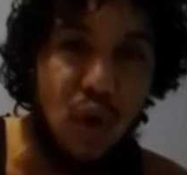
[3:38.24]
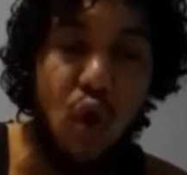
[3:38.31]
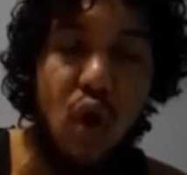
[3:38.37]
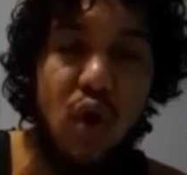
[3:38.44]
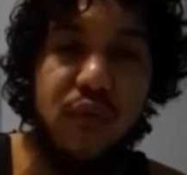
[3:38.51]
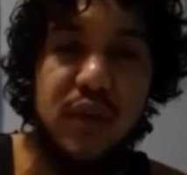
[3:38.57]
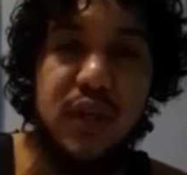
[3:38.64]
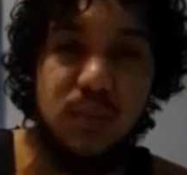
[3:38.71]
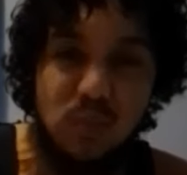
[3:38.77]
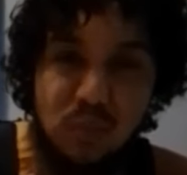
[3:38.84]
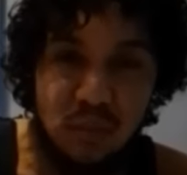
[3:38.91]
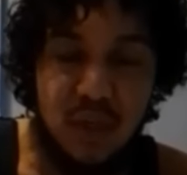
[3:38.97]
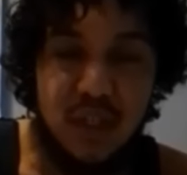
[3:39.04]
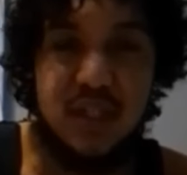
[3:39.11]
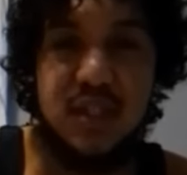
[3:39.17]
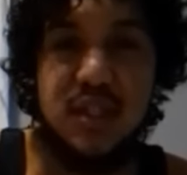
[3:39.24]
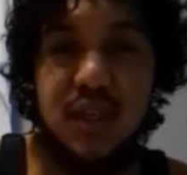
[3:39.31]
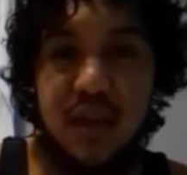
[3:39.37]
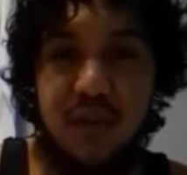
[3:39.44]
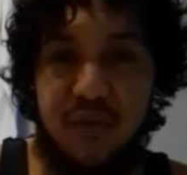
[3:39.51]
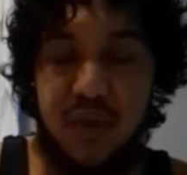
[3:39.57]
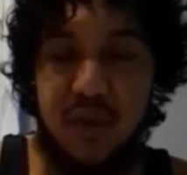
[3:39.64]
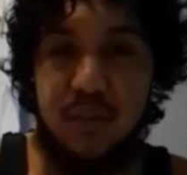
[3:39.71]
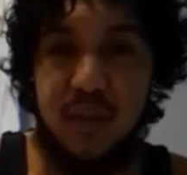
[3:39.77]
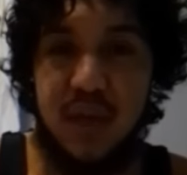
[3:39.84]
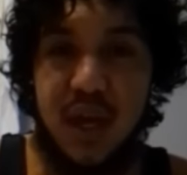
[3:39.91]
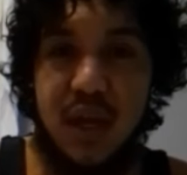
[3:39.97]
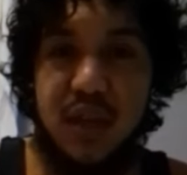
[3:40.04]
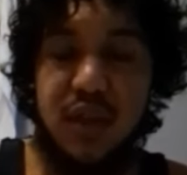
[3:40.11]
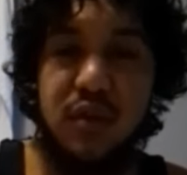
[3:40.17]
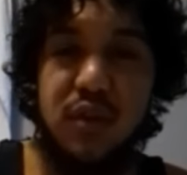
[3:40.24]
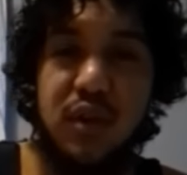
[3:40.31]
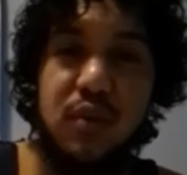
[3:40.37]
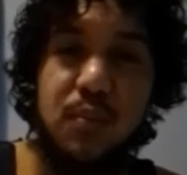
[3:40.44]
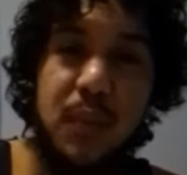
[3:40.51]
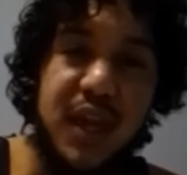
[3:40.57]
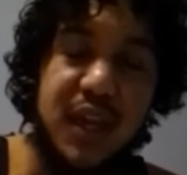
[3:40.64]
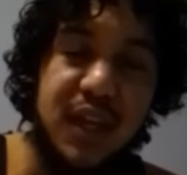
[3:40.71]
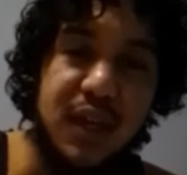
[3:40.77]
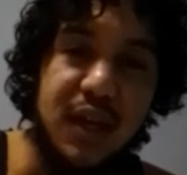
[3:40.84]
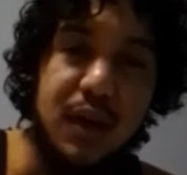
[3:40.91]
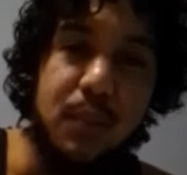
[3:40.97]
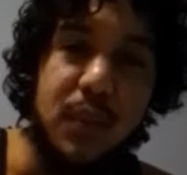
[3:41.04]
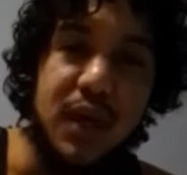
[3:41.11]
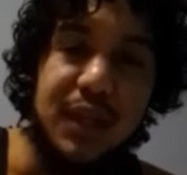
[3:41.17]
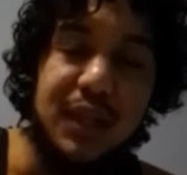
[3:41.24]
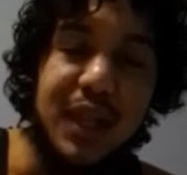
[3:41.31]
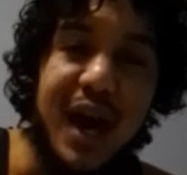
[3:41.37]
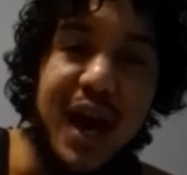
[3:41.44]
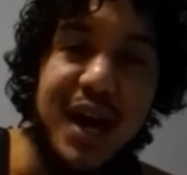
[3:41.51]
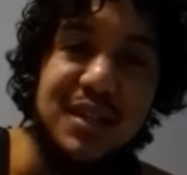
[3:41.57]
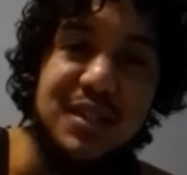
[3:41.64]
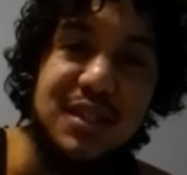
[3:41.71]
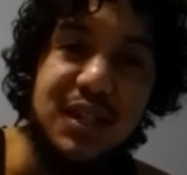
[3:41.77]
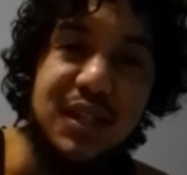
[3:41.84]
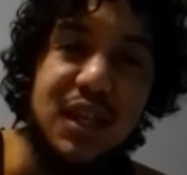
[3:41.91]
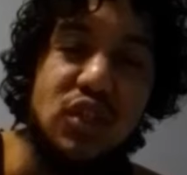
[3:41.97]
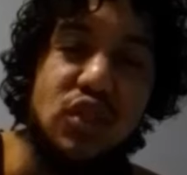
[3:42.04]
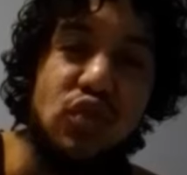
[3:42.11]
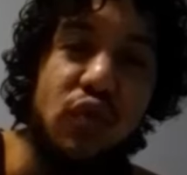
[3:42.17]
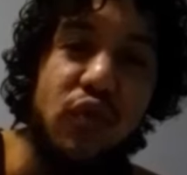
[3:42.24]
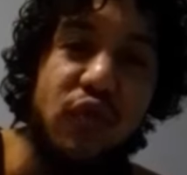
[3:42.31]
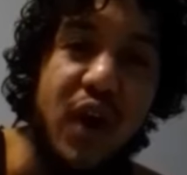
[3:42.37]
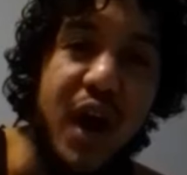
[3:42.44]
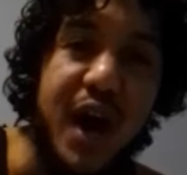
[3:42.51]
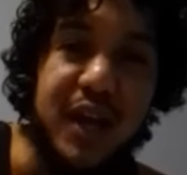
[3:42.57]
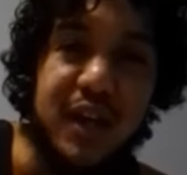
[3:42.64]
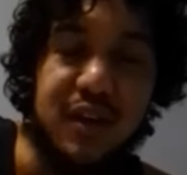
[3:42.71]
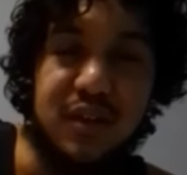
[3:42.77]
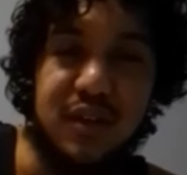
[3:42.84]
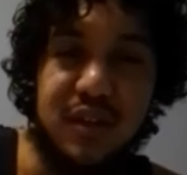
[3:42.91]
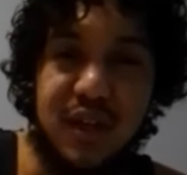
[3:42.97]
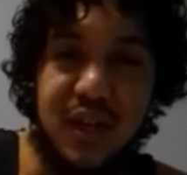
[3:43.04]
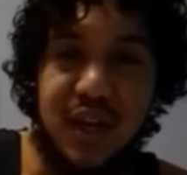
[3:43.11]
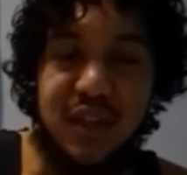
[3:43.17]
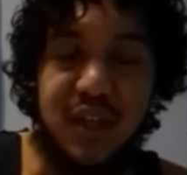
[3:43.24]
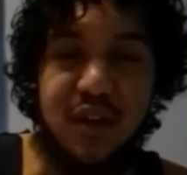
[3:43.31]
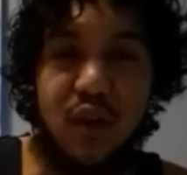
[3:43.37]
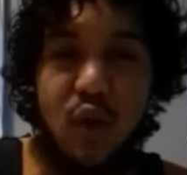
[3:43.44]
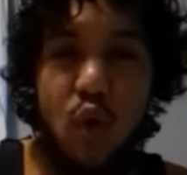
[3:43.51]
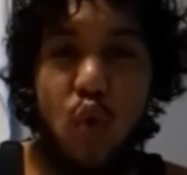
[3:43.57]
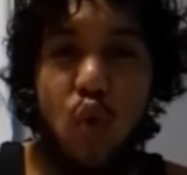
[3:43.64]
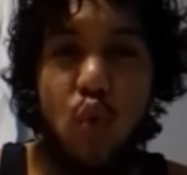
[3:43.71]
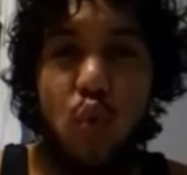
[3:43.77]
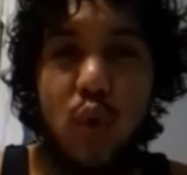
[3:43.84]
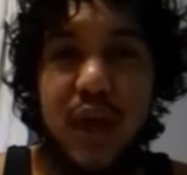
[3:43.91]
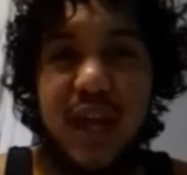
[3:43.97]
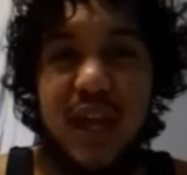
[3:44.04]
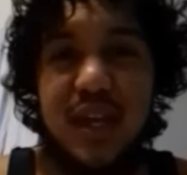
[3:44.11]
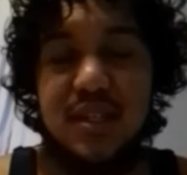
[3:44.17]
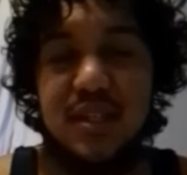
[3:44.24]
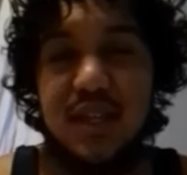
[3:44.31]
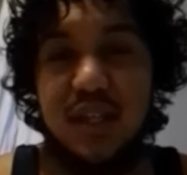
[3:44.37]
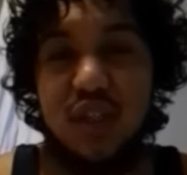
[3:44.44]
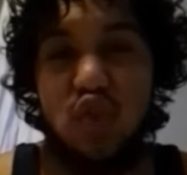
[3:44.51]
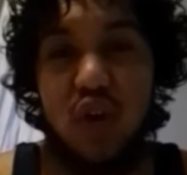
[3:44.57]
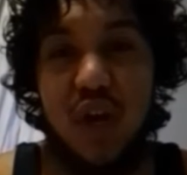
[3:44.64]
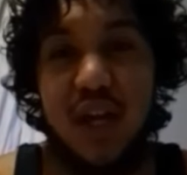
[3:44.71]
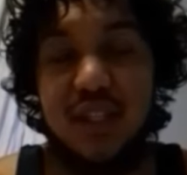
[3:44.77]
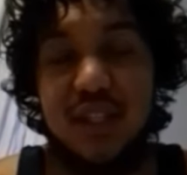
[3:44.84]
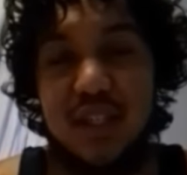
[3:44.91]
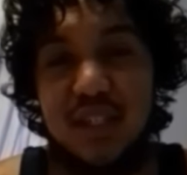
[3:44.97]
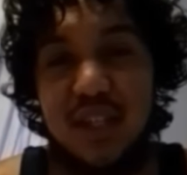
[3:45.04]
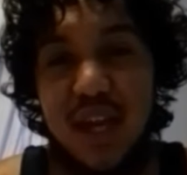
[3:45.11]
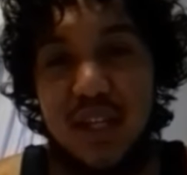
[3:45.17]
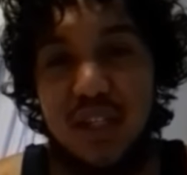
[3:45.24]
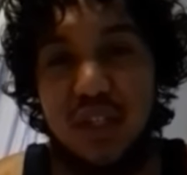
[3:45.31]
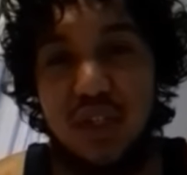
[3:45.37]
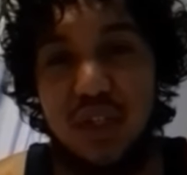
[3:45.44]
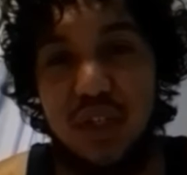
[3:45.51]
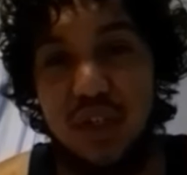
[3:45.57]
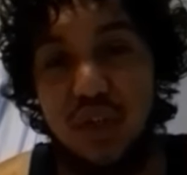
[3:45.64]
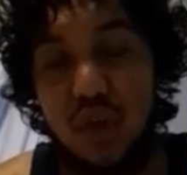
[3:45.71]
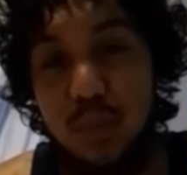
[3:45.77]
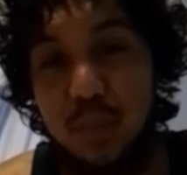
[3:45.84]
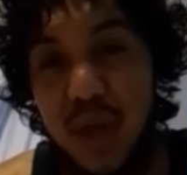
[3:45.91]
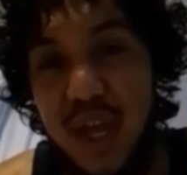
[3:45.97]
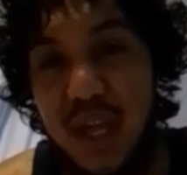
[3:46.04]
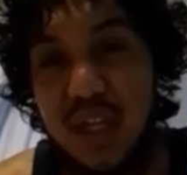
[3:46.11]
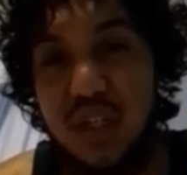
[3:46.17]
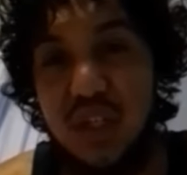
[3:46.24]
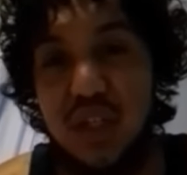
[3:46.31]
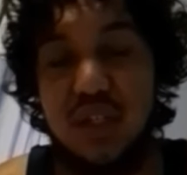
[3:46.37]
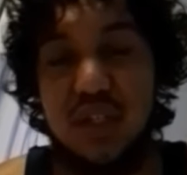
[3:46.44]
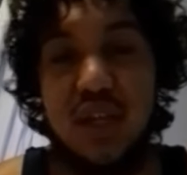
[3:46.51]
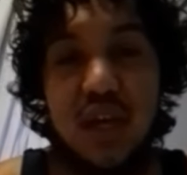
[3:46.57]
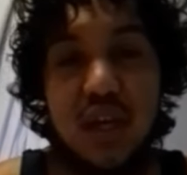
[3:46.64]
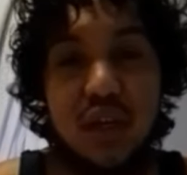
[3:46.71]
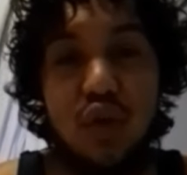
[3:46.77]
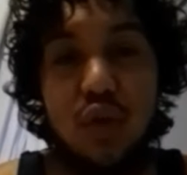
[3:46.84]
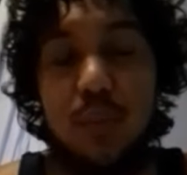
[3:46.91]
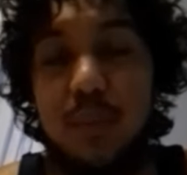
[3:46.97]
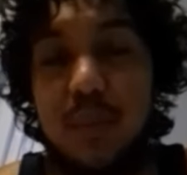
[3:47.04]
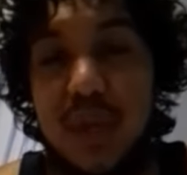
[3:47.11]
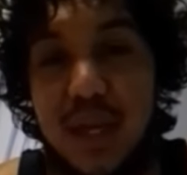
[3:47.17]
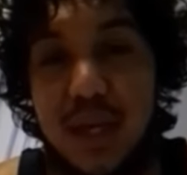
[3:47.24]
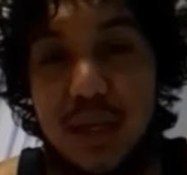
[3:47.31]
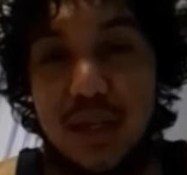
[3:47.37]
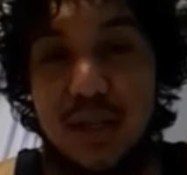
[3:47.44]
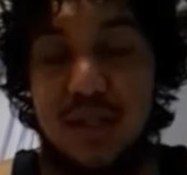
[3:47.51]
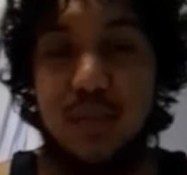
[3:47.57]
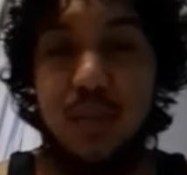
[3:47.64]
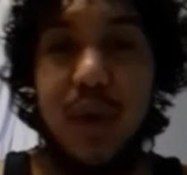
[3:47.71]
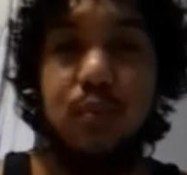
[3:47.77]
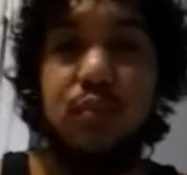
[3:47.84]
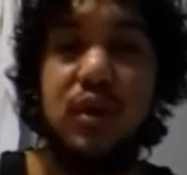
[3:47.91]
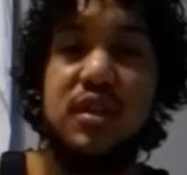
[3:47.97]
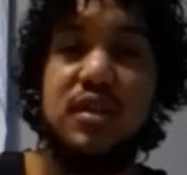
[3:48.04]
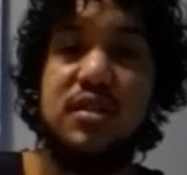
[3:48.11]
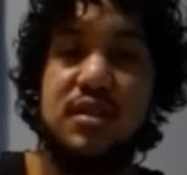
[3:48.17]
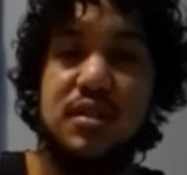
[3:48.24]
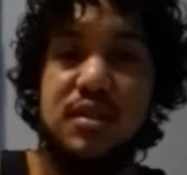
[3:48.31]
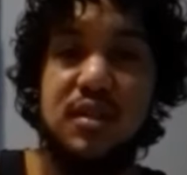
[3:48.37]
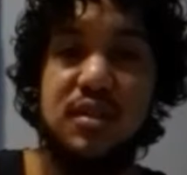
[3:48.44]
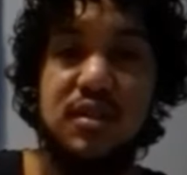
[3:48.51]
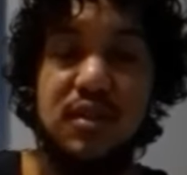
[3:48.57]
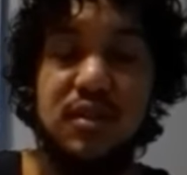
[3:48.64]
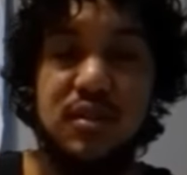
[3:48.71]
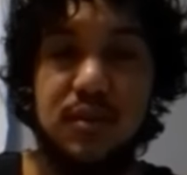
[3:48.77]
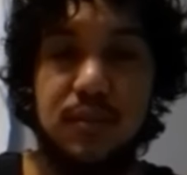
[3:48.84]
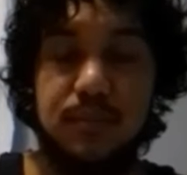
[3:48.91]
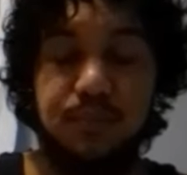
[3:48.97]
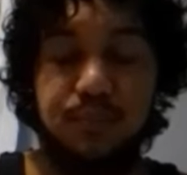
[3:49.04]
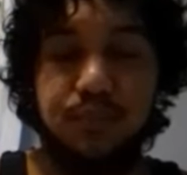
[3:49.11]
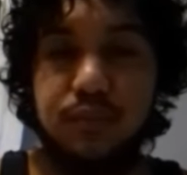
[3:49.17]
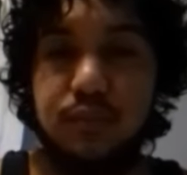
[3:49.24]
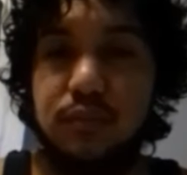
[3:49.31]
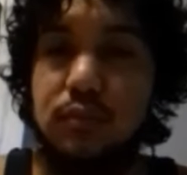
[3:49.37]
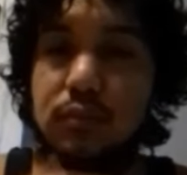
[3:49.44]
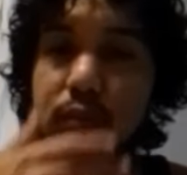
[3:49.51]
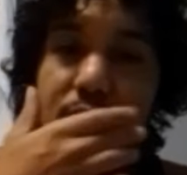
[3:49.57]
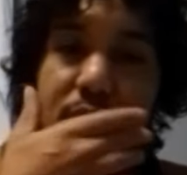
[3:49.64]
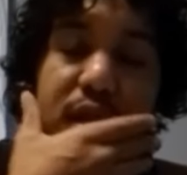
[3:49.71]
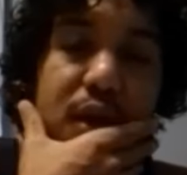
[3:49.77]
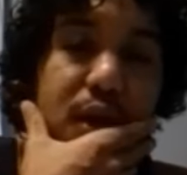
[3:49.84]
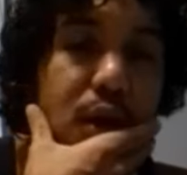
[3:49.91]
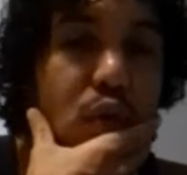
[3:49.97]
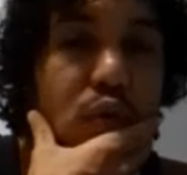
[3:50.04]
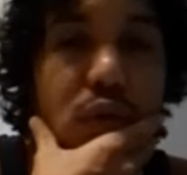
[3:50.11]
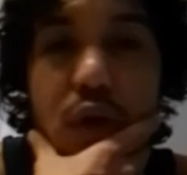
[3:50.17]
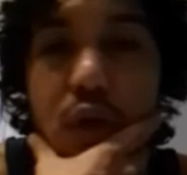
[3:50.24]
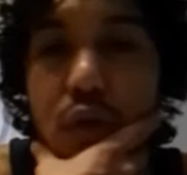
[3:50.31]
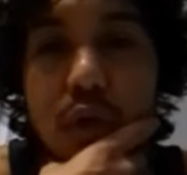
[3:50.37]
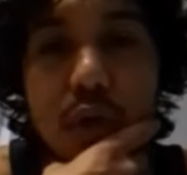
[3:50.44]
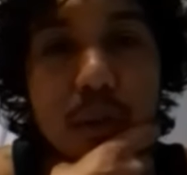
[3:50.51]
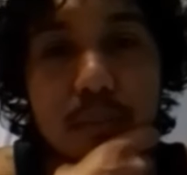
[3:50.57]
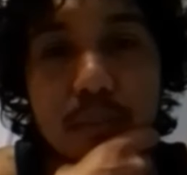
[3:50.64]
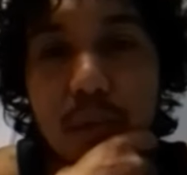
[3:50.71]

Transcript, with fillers: coughing and sniffing. They're, they're making up lies to get you fired. They're always trying to test your patience, your meekness, my brothers and sisters. Oh, Lord.